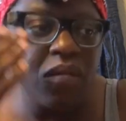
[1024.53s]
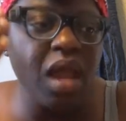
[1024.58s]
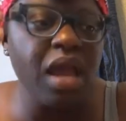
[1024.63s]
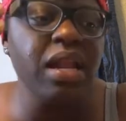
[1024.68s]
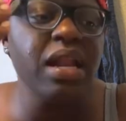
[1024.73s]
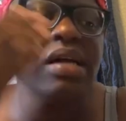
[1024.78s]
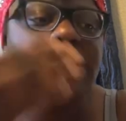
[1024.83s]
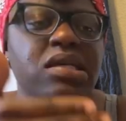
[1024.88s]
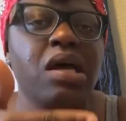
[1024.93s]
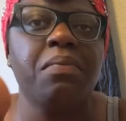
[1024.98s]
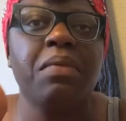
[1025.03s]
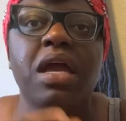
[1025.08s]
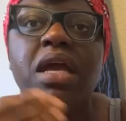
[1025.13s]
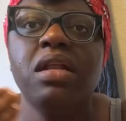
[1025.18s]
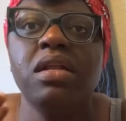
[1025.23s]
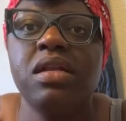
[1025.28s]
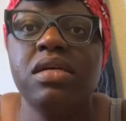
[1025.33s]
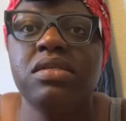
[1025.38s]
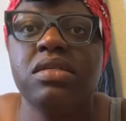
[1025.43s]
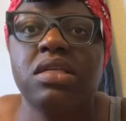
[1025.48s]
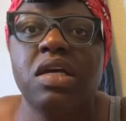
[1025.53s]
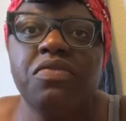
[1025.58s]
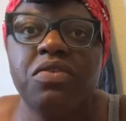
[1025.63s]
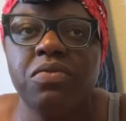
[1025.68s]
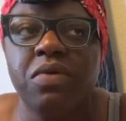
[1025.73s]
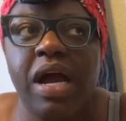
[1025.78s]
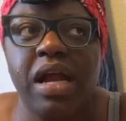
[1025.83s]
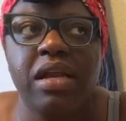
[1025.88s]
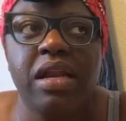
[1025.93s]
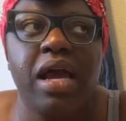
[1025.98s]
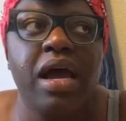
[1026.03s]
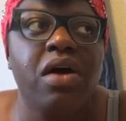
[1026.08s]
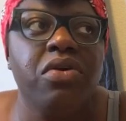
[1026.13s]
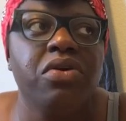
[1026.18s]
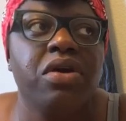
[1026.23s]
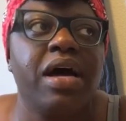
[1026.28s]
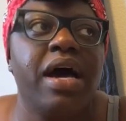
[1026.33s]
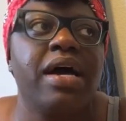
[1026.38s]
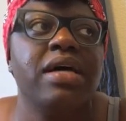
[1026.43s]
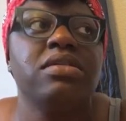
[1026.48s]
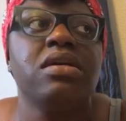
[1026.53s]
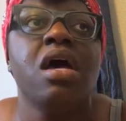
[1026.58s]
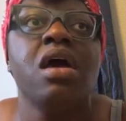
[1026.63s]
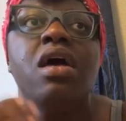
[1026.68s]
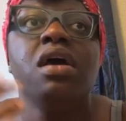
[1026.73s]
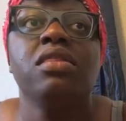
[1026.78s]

And as I'm eating this liver right now, you guys,